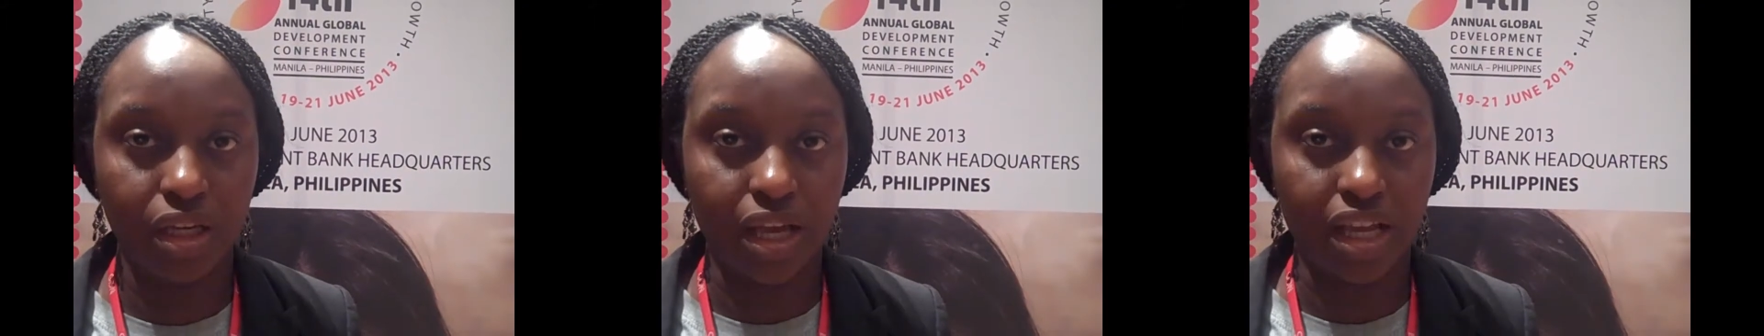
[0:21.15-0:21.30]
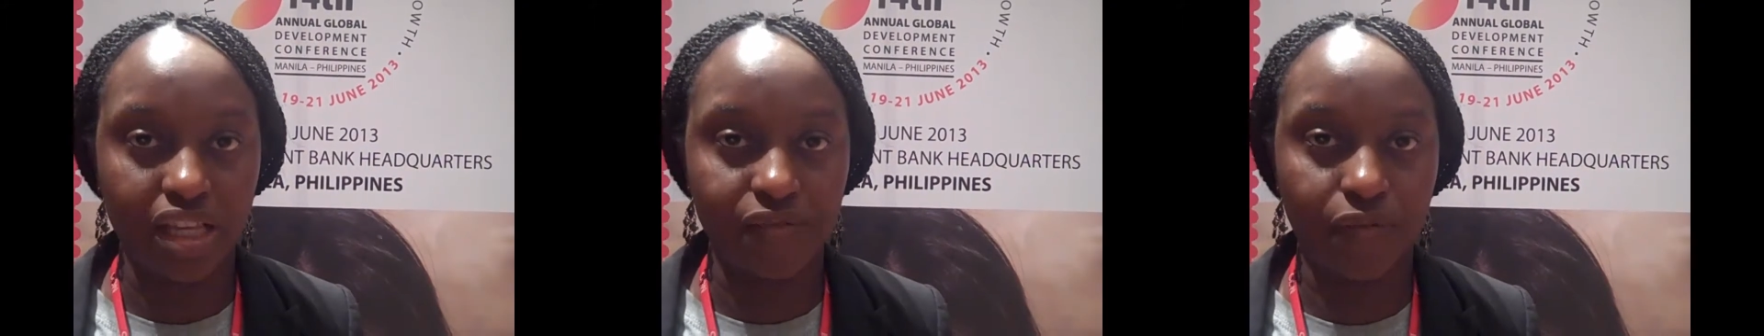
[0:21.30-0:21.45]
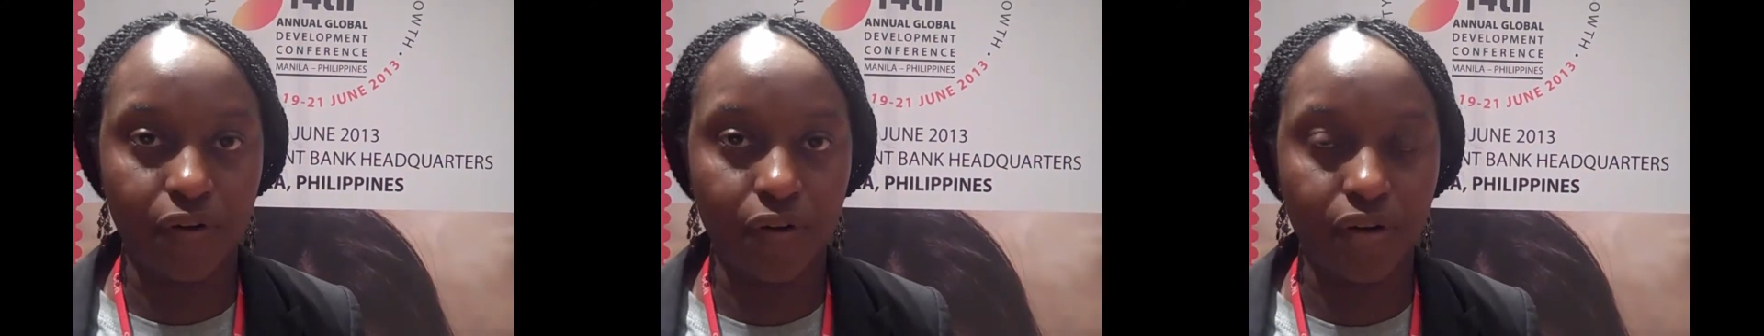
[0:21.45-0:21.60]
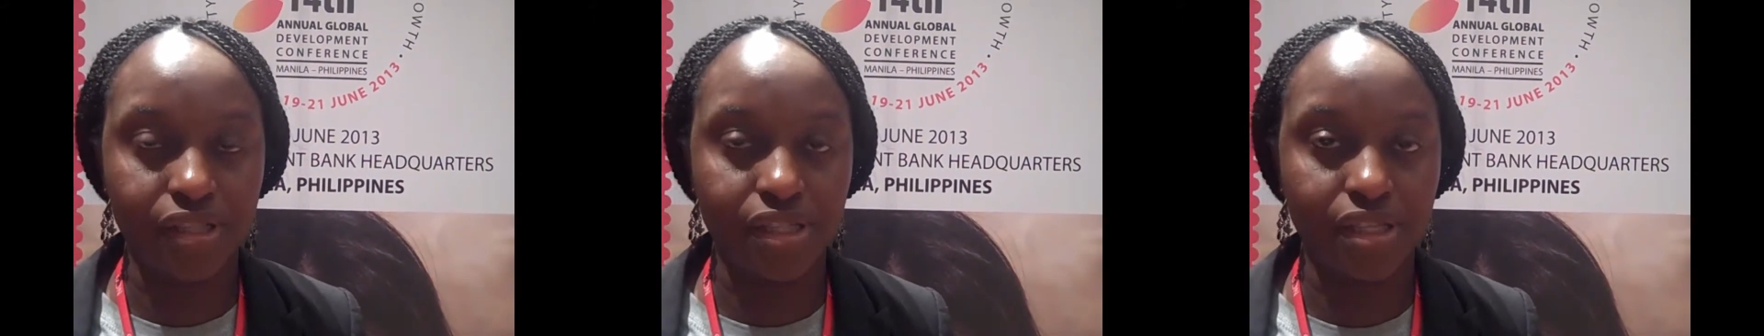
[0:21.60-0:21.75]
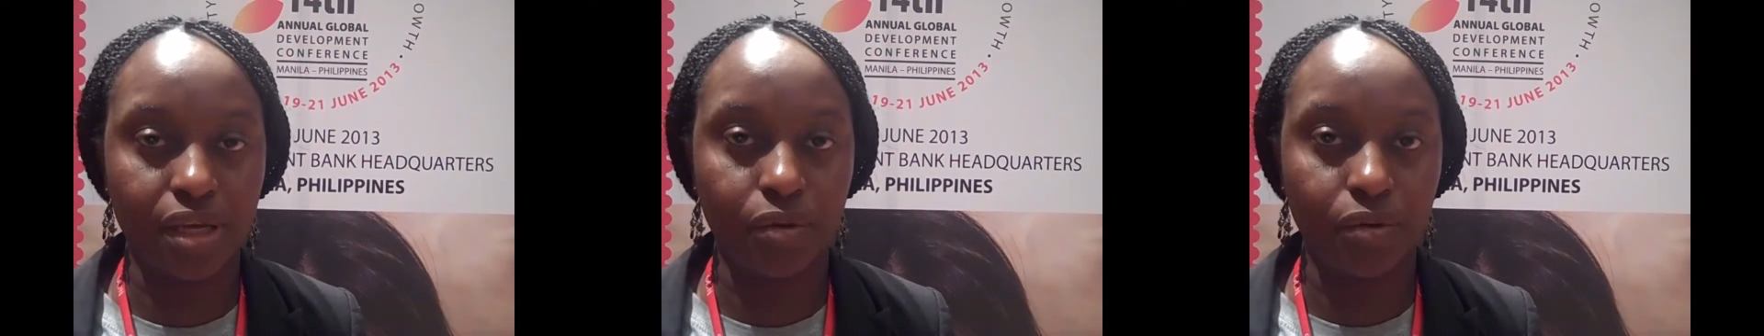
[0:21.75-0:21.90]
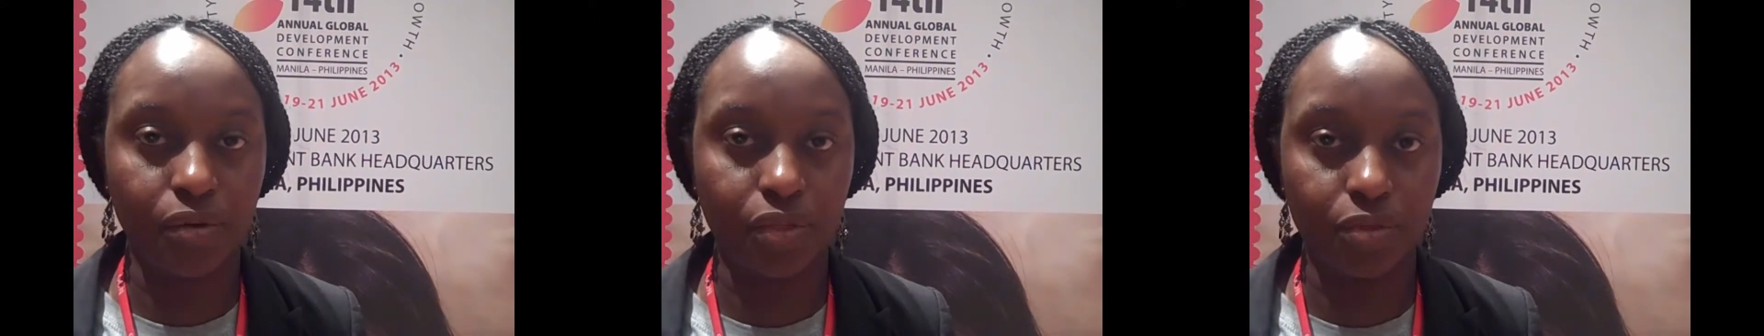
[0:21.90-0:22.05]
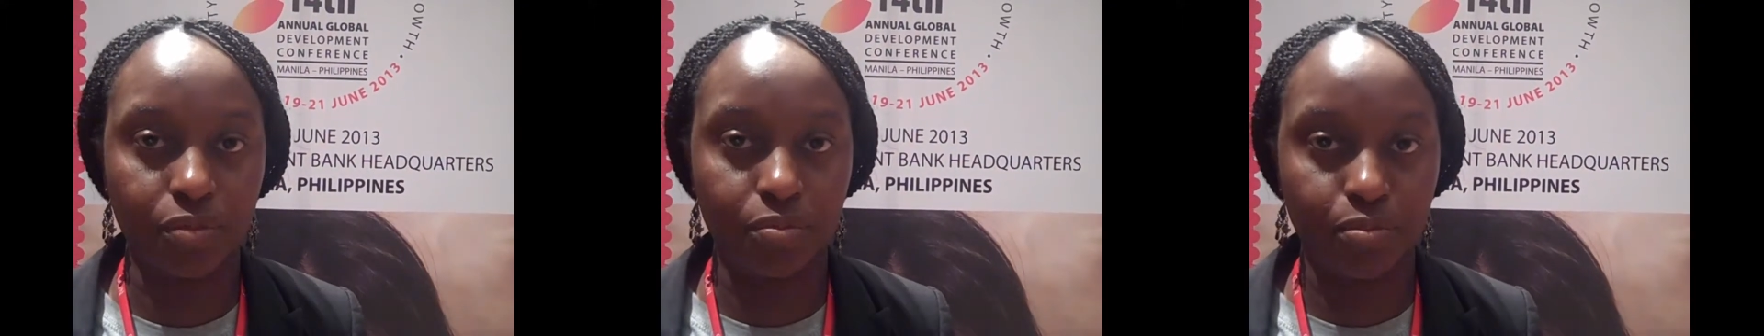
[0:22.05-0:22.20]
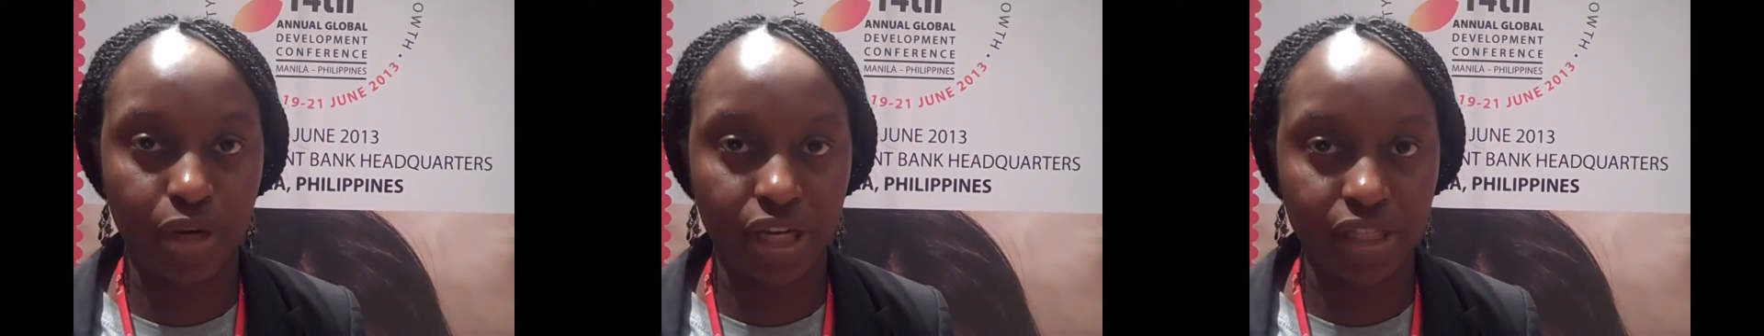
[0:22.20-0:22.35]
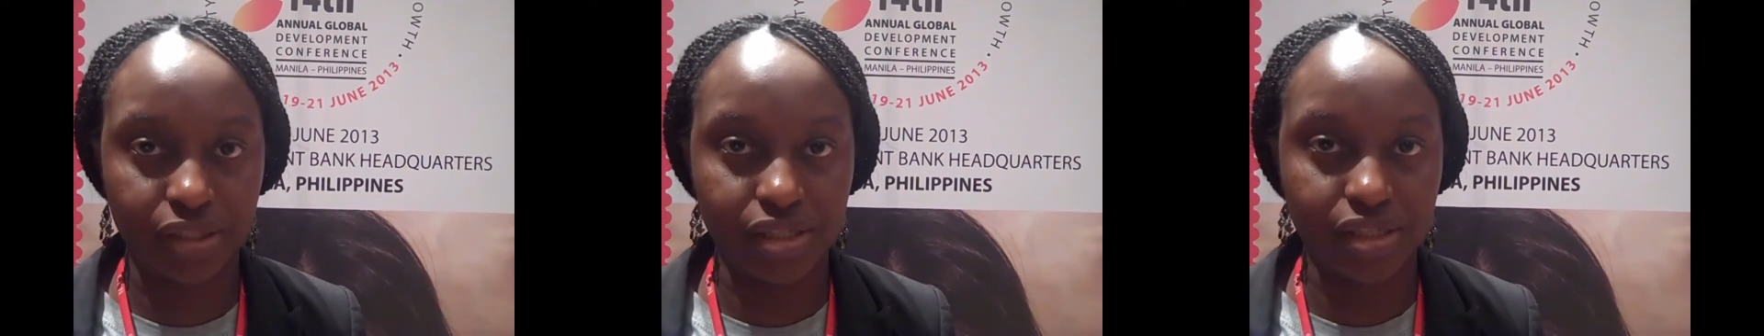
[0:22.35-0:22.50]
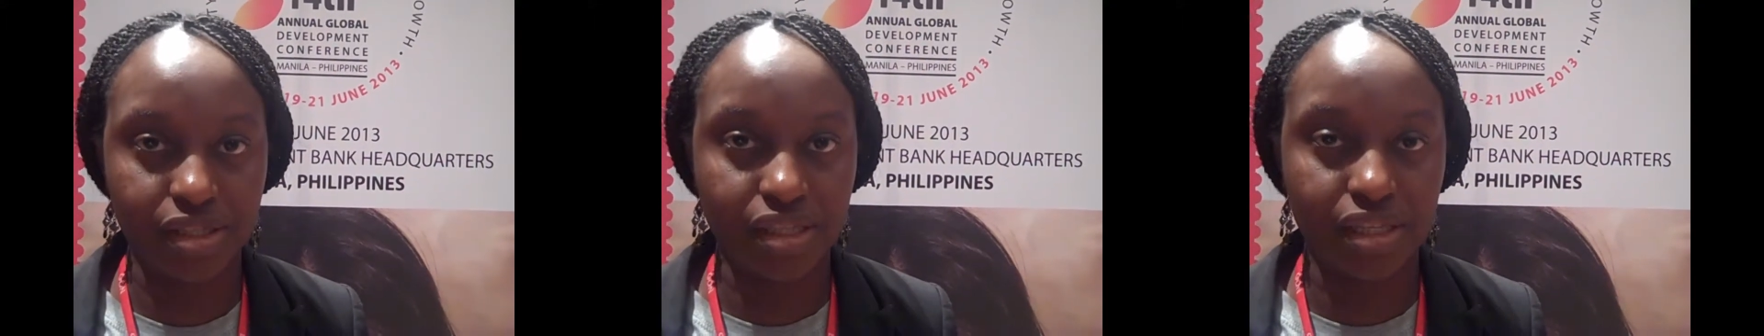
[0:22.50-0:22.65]
as far as health
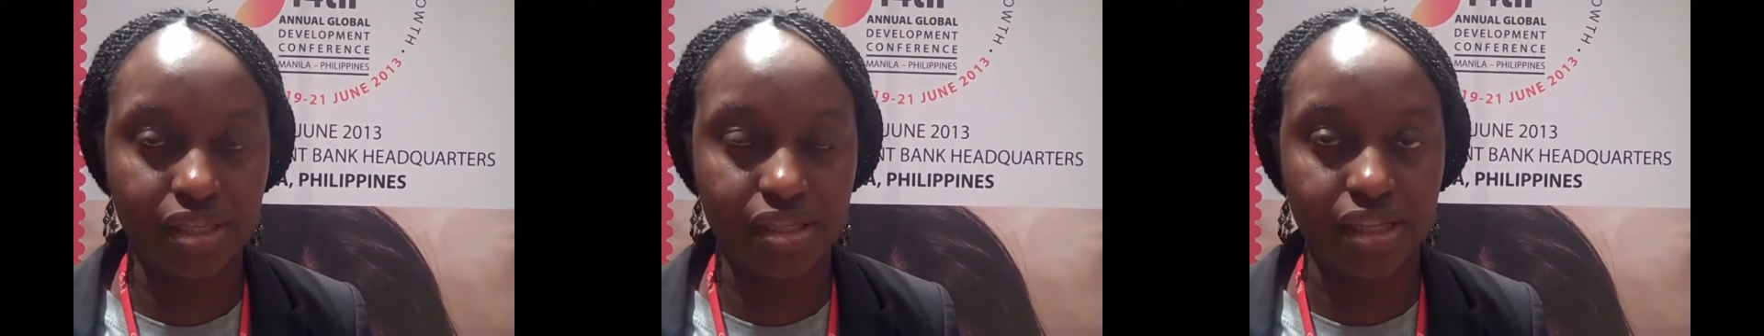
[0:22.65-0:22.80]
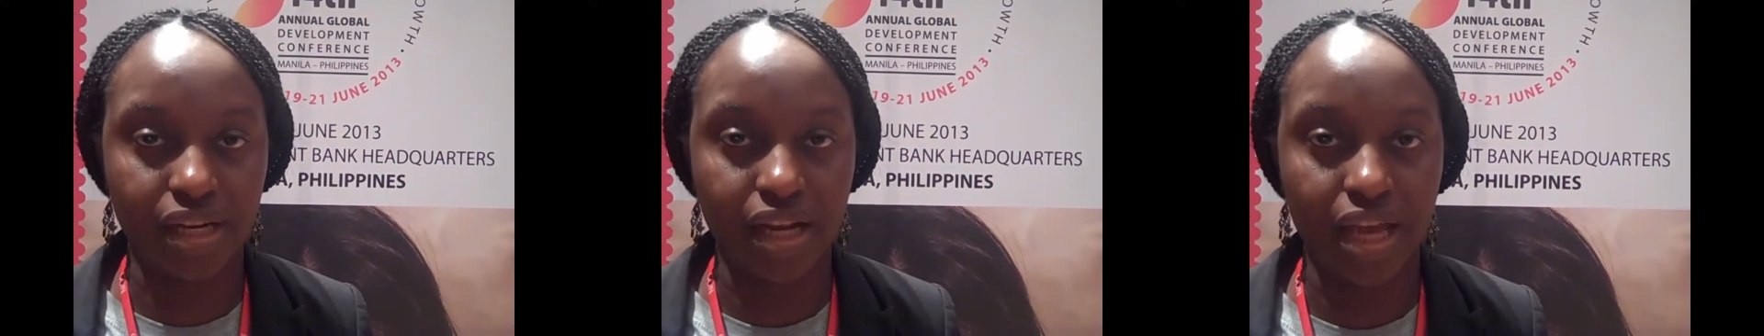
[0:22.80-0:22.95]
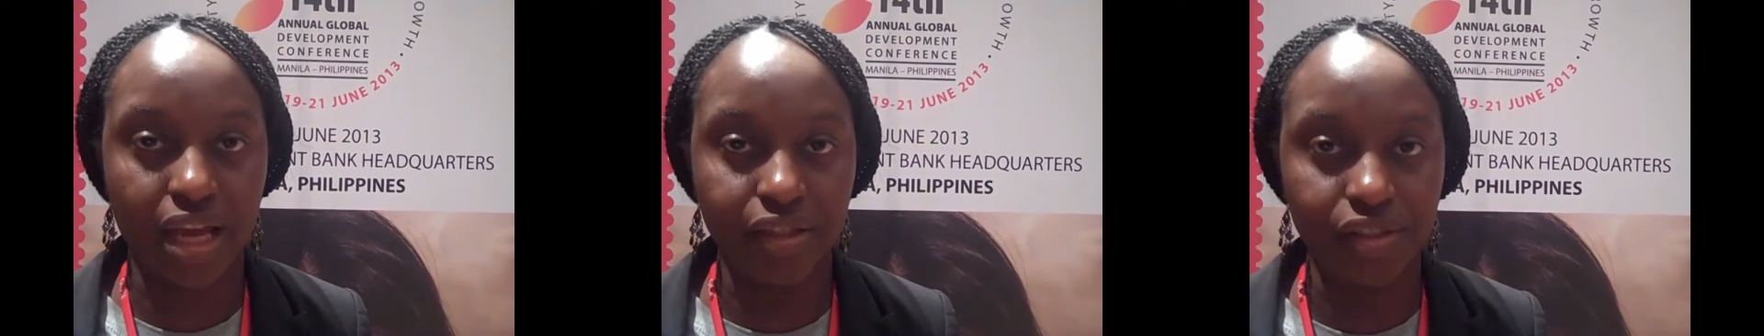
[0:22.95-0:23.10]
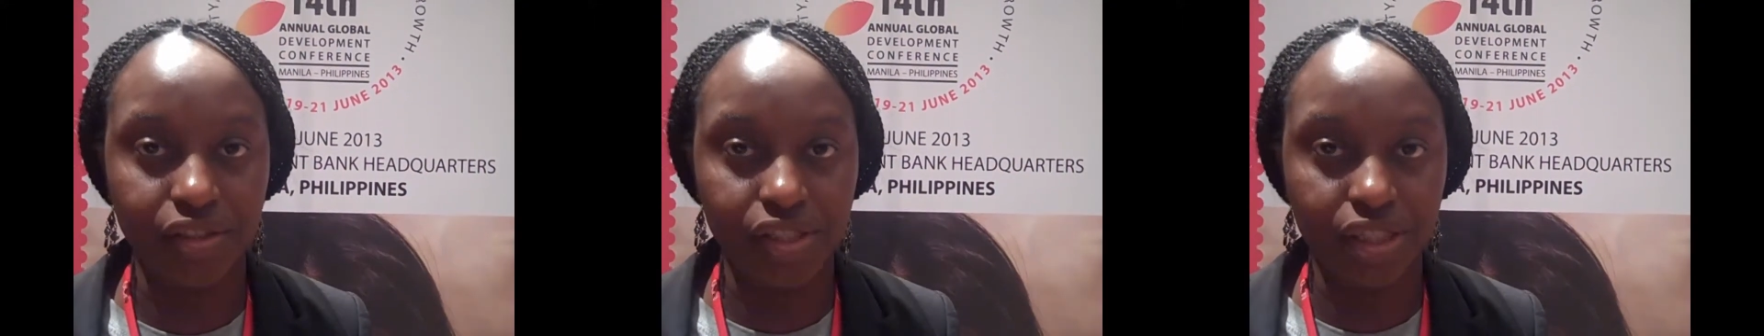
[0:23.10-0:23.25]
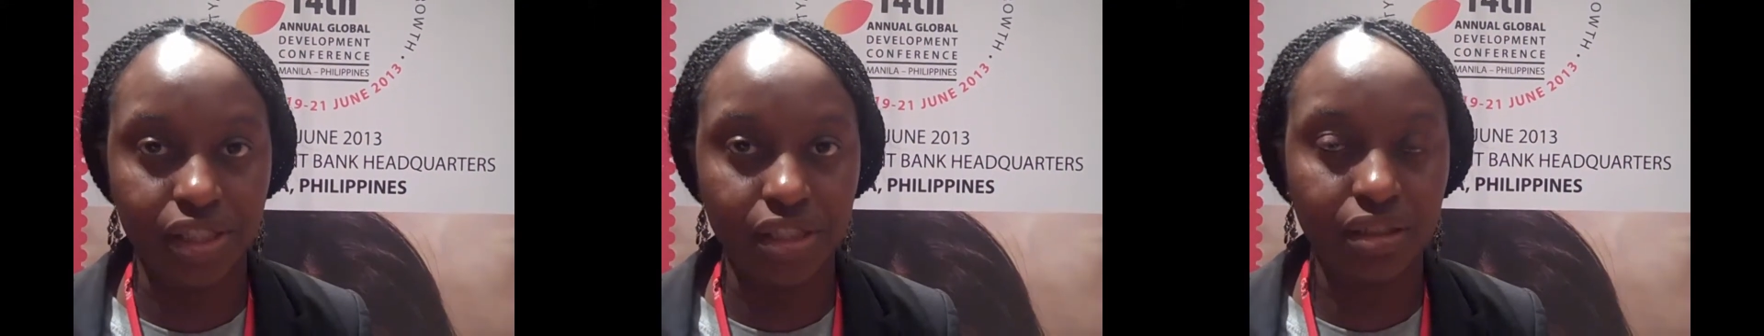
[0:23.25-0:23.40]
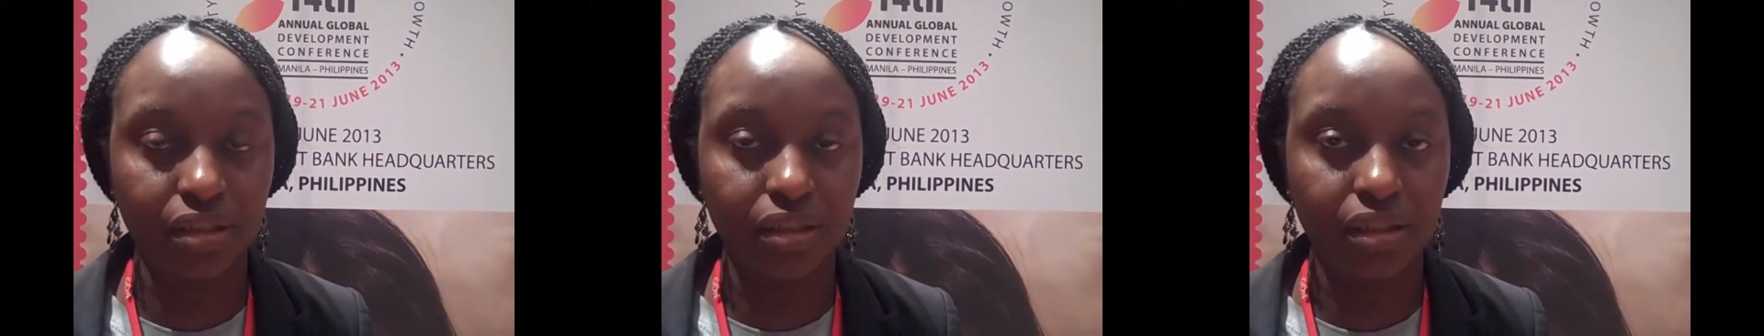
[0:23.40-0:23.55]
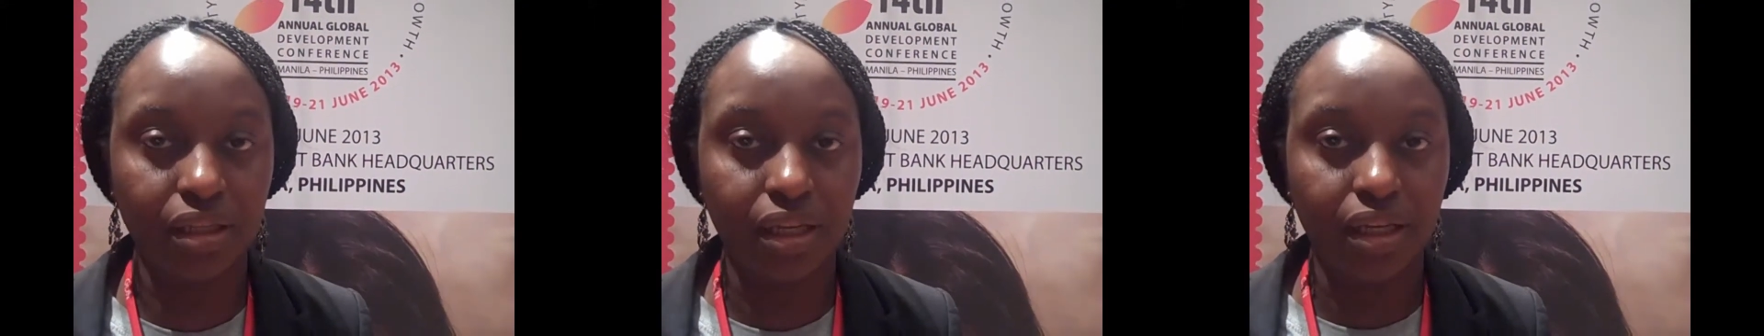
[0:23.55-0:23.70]
practices and hygiene,